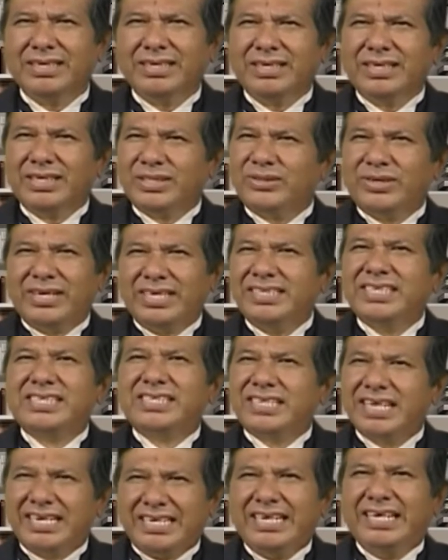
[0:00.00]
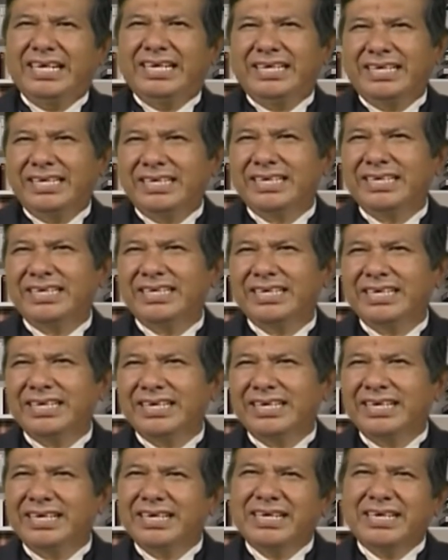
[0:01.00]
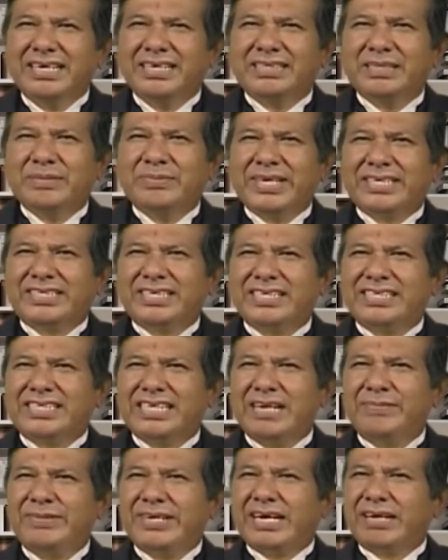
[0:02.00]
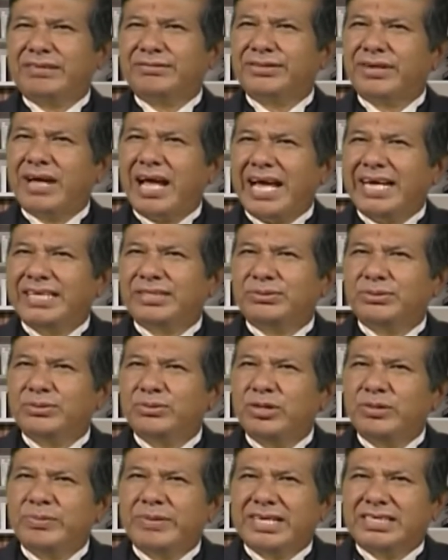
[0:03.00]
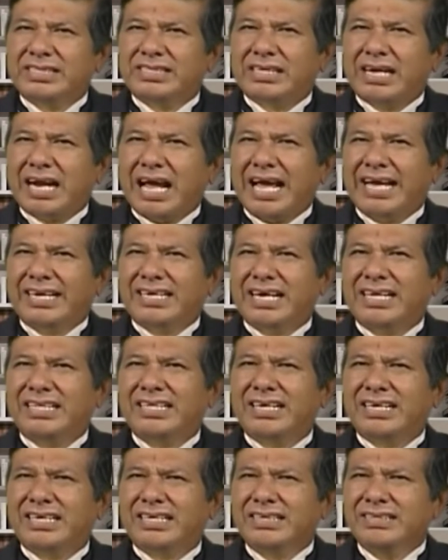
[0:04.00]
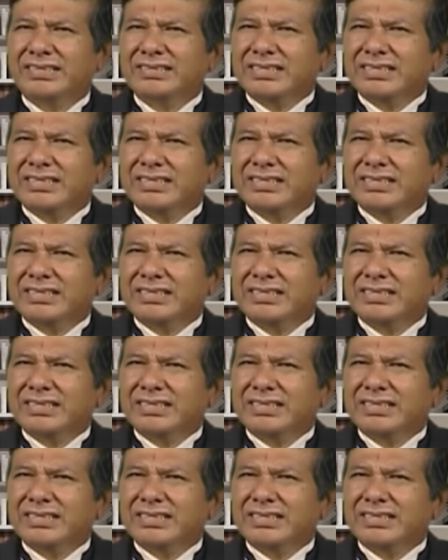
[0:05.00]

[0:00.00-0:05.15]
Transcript: So in this study, the matter shall be confined to women's right under